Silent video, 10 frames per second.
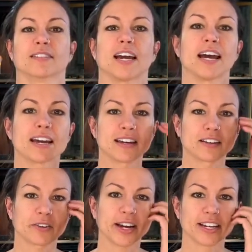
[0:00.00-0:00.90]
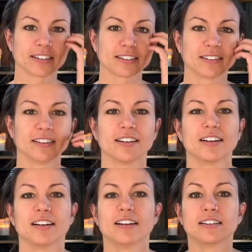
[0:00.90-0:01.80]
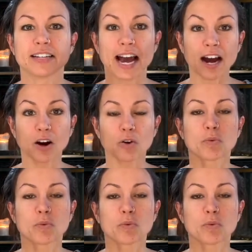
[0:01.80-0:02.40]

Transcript: Okay, great. Now